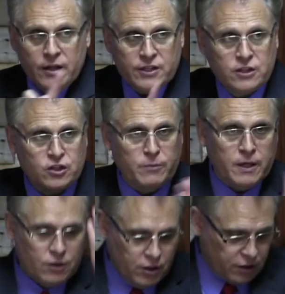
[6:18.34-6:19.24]
Listen to
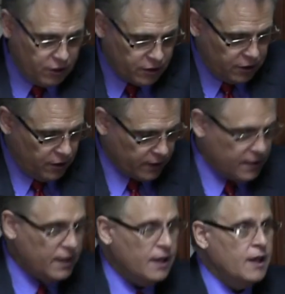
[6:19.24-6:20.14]
me. Look, look,
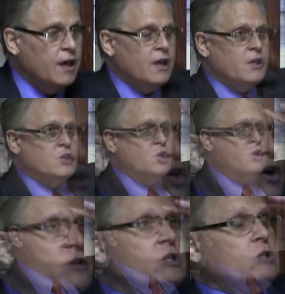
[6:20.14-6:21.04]
look.
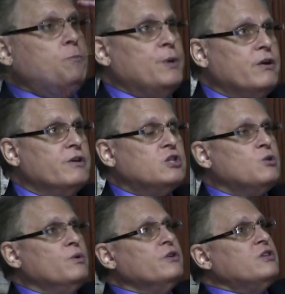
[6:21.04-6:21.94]
Your
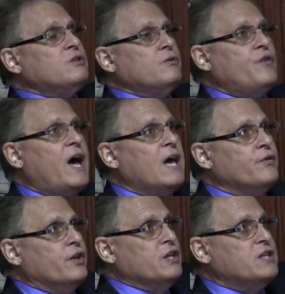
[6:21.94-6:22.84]
spiritual
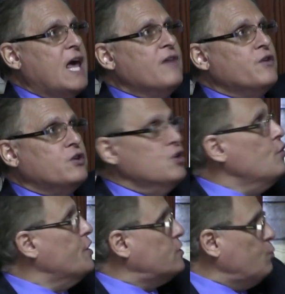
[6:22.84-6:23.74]
survival, and David
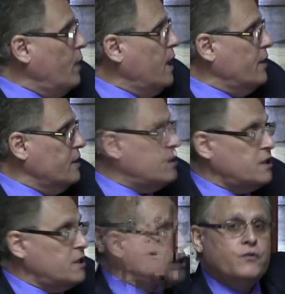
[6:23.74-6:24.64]
knew this well in
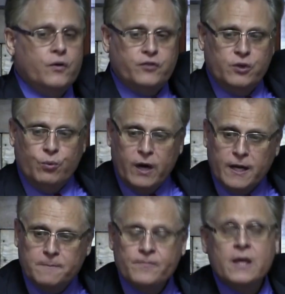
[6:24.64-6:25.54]
Psalms
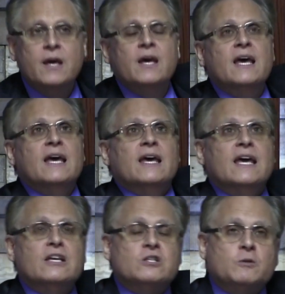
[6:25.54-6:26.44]
51,
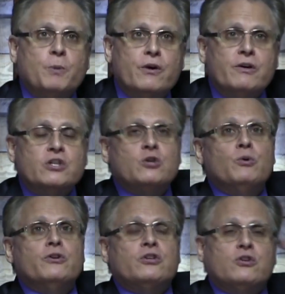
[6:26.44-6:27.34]
his
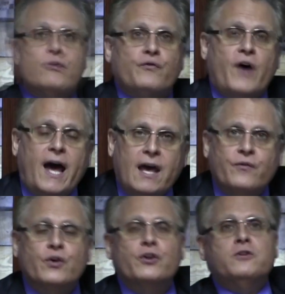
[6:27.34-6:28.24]
spiritual
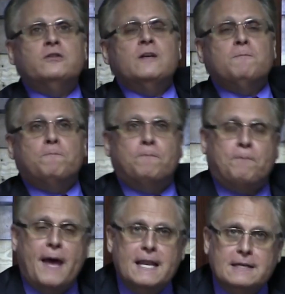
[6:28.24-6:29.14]
survival
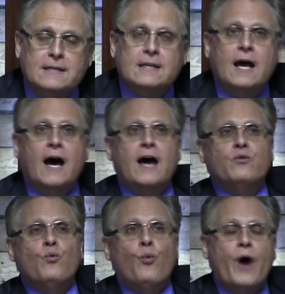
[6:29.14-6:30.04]
depended
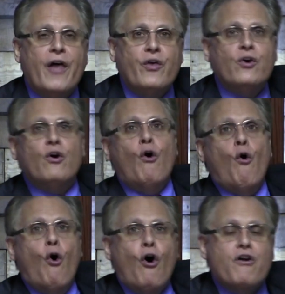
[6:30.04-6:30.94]
on whether
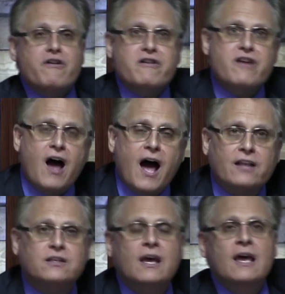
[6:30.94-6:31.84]
or
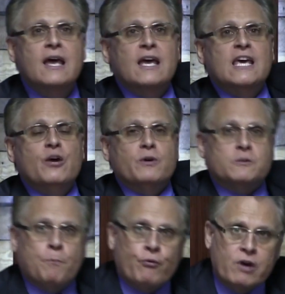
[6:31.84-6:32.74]
not he
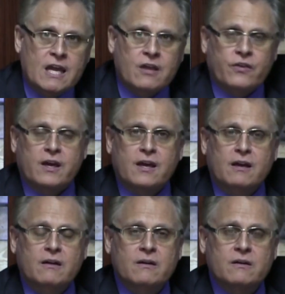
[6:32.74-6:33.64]
was
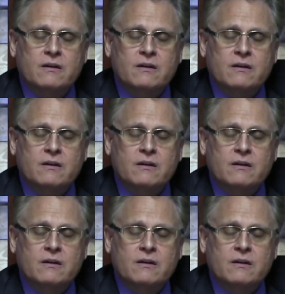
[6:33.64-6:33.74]
breathing